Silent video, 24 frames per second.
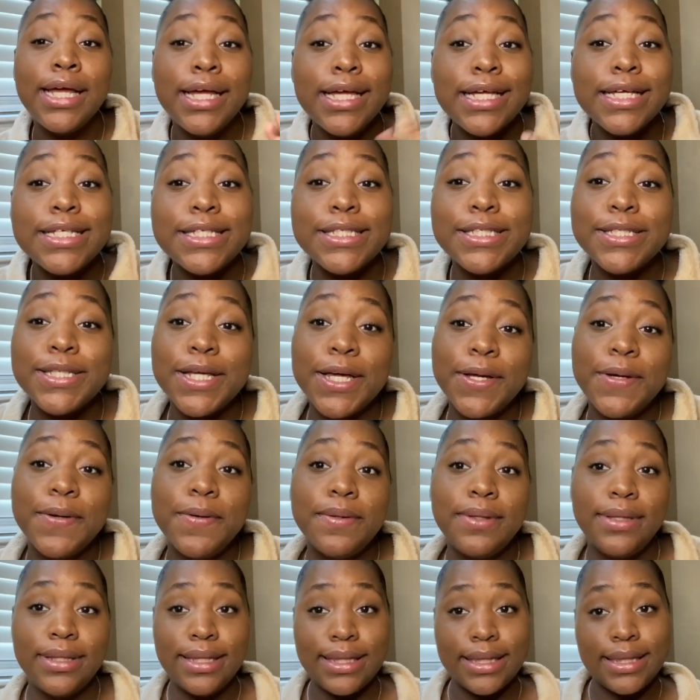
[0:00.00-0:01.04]
So
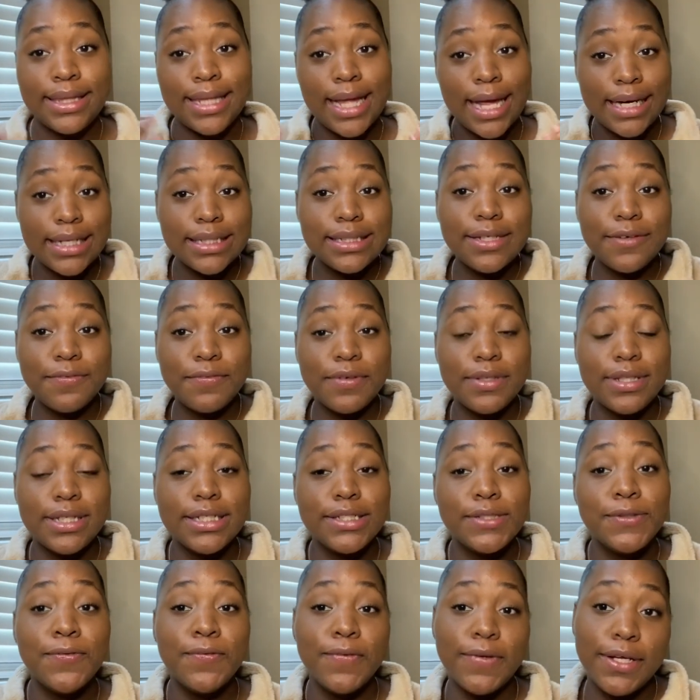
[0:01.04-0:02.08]
that is it for
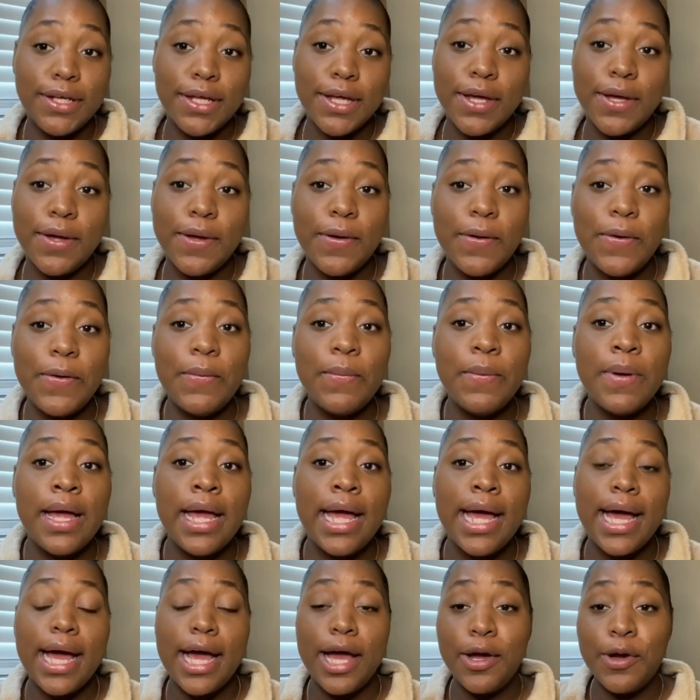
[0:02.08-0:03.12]
this video.
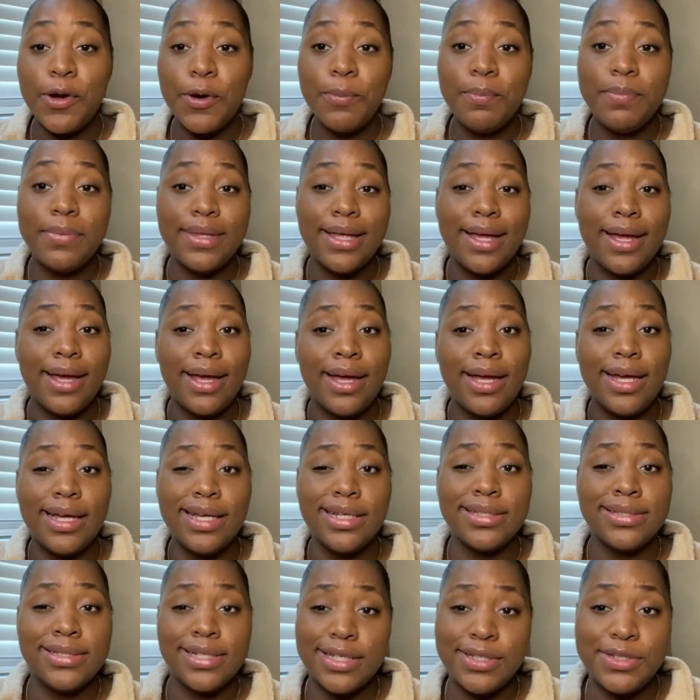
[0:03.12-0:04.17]
I hope that I
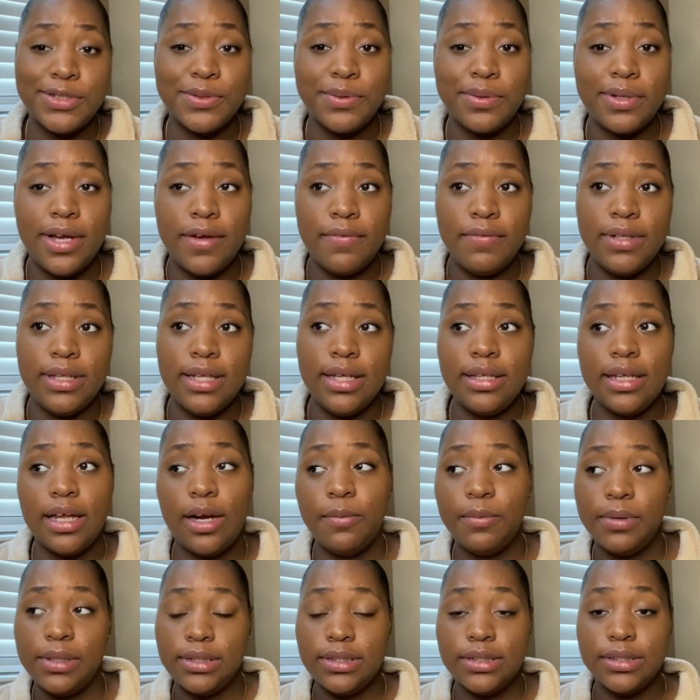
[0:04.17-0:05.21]
touched on everything that I
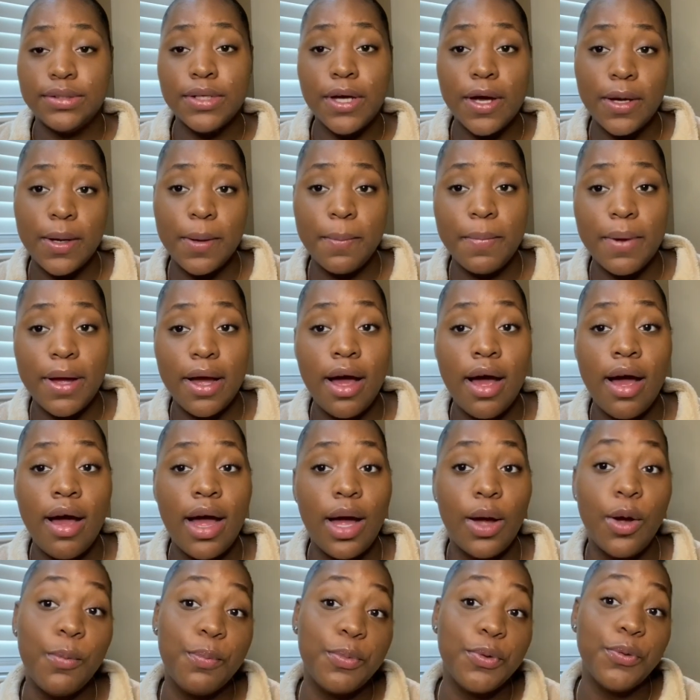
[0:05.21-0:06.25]
wanted to talk about. I
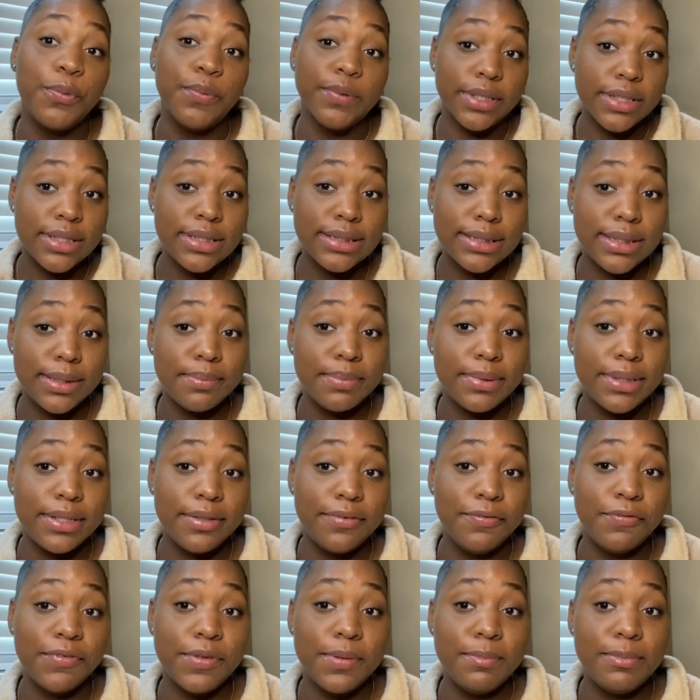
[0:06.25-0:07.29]
hope you learned
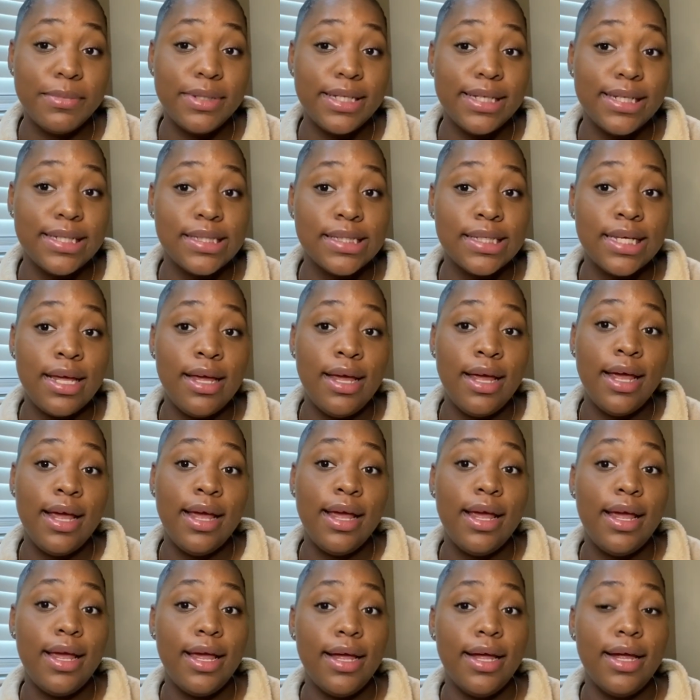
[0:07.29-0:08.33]
something from this.
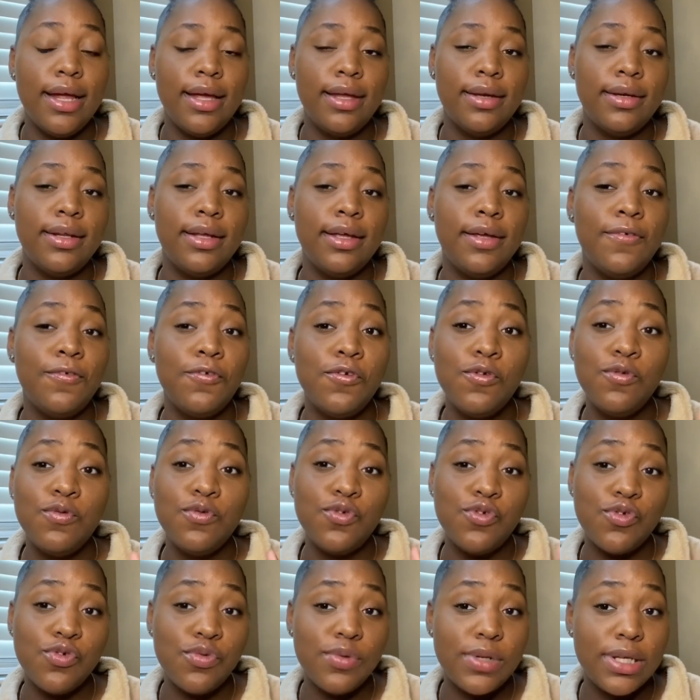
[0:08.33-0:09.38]
And if you
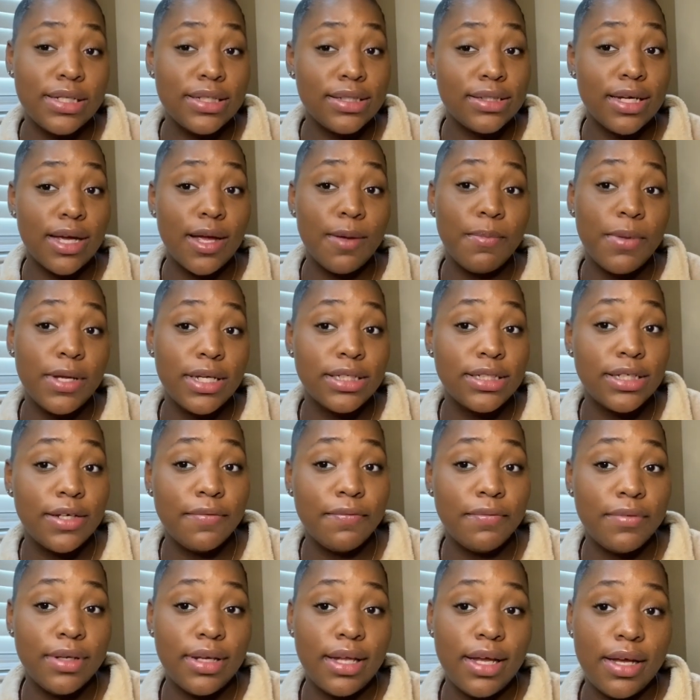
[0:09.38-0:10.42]
do get a job at
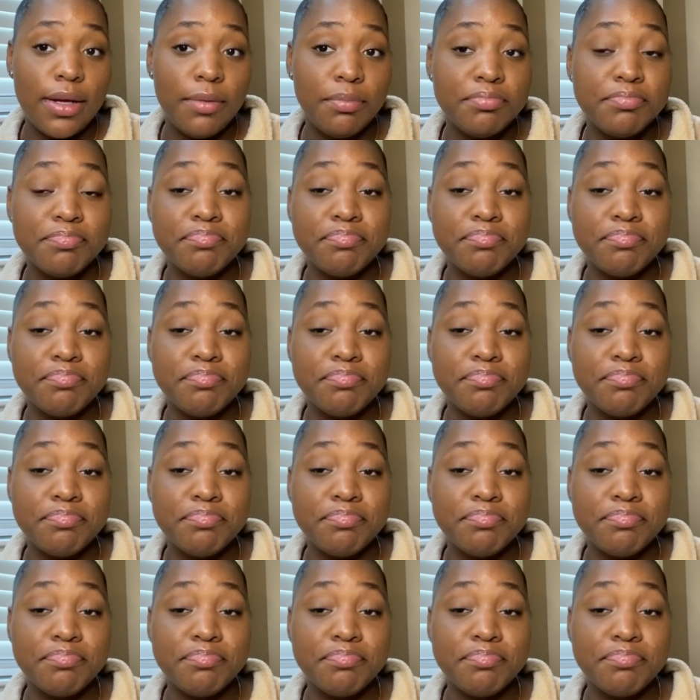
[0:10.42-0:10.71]
Chick-Fil-A,